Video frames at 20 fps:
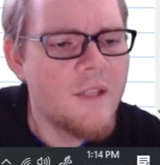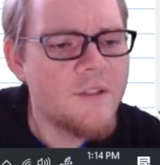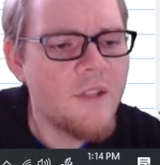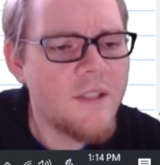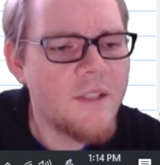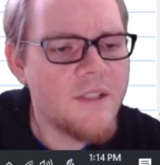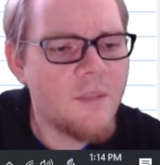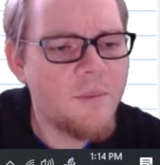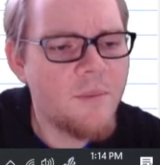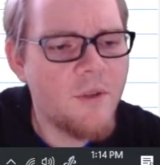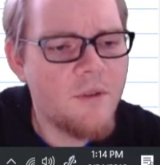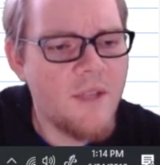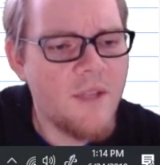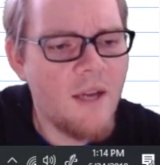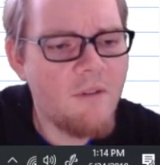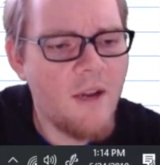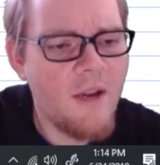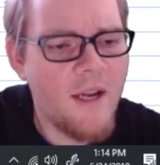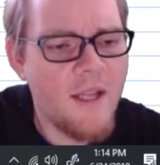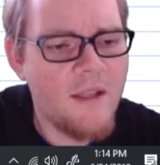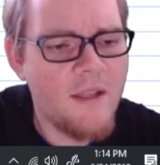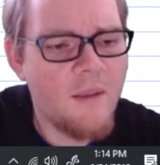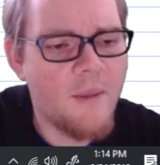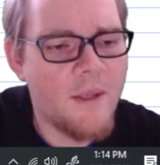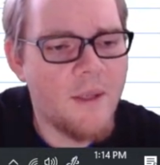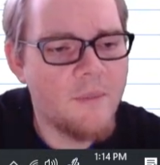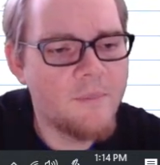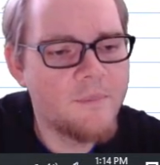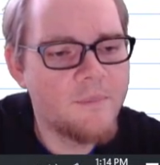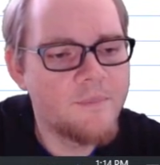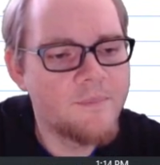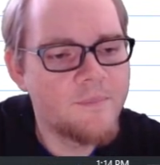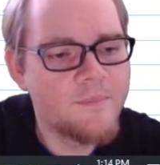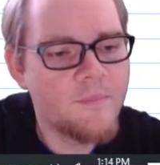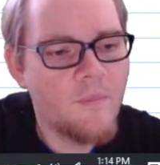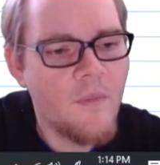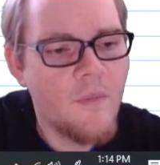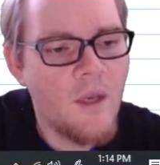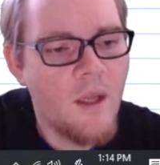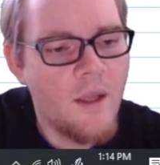So let's compute that right-hand limit.
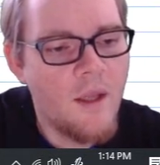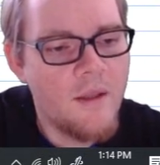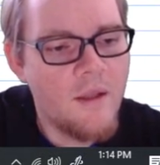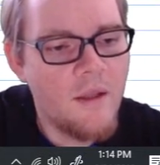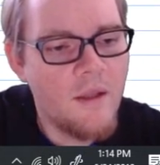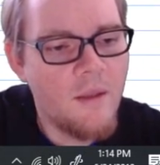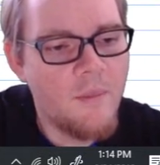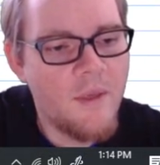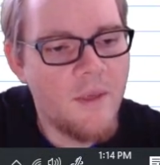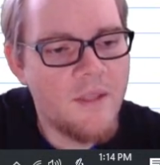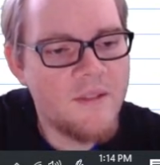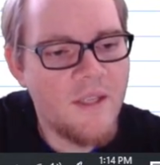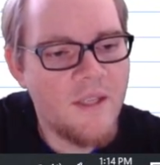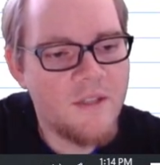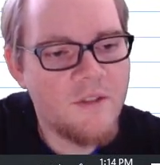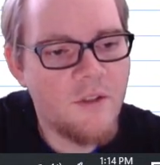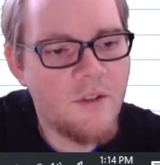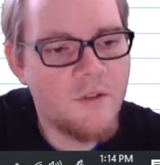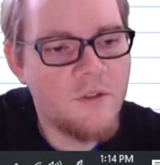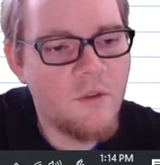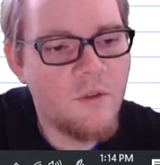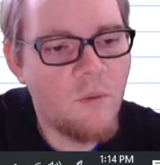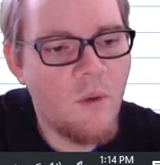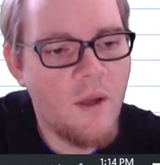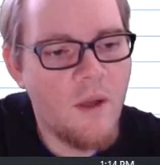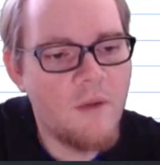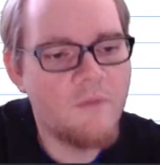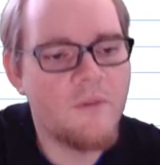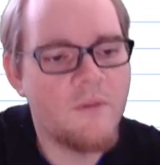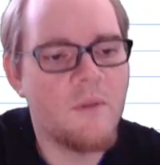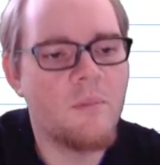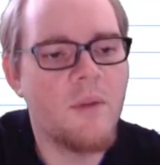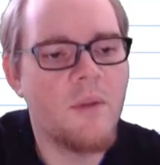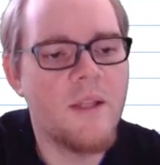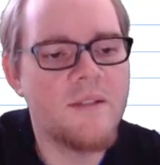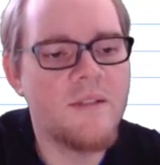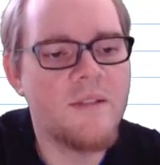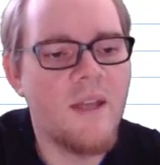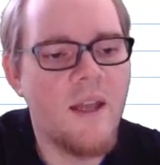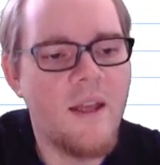The limit as x goes to 1 from the
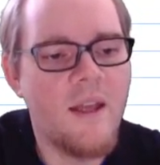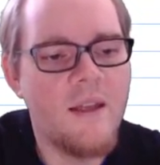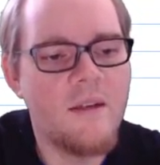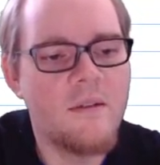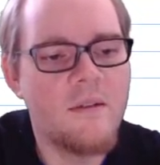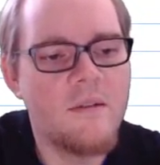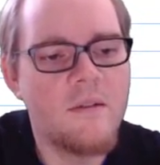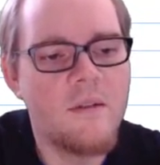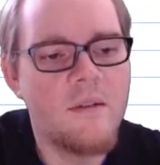plus side